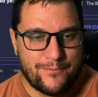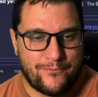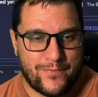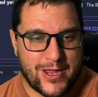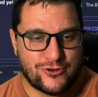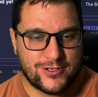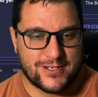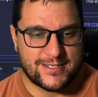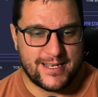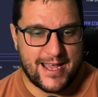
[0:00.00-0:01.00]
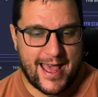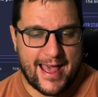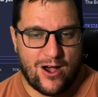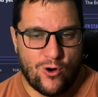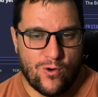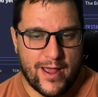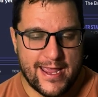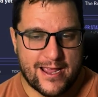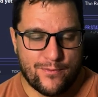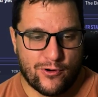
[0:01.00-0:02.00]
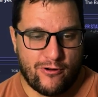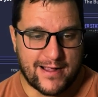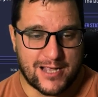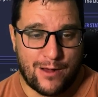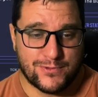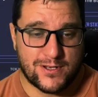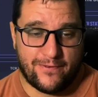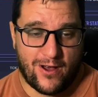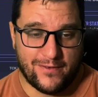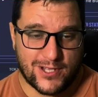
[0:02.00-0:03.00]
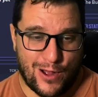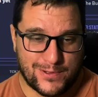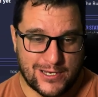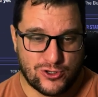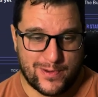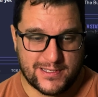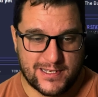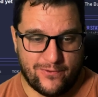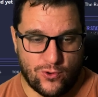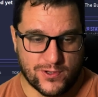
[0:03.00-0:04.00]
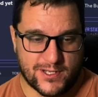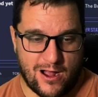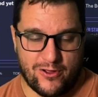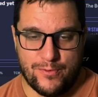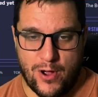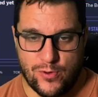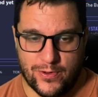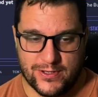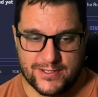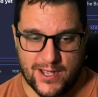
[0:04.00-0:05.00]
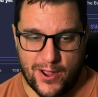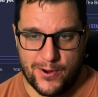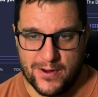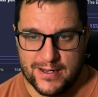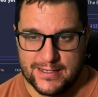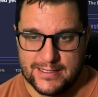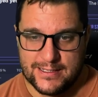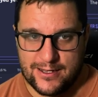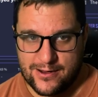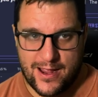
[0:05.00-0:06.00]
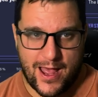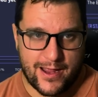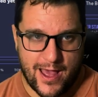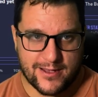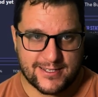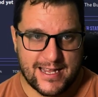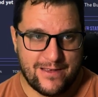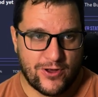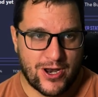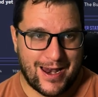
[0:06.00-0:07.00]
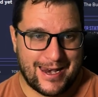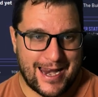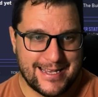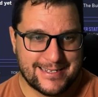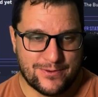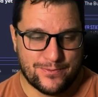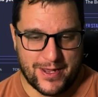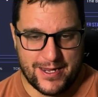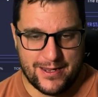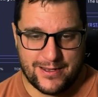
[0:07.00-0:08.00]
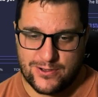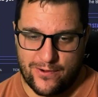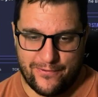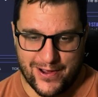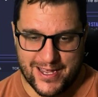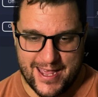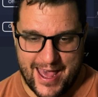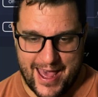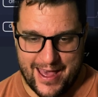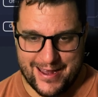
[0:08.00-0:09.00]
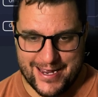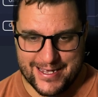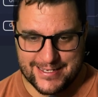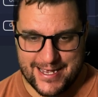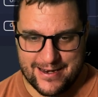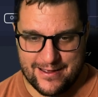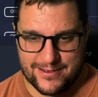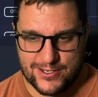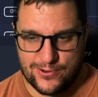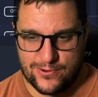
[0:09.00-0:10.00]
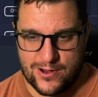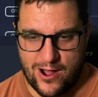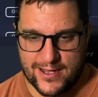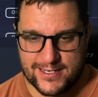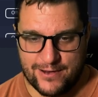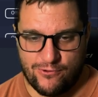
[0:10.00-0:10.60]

Be interesting to see how he can progress. Up to 5-star potential ability, 4-star at the moment, so... Okay, yeah, Stephen Lazenby. He's got funky hair, and he is in to Guiseley.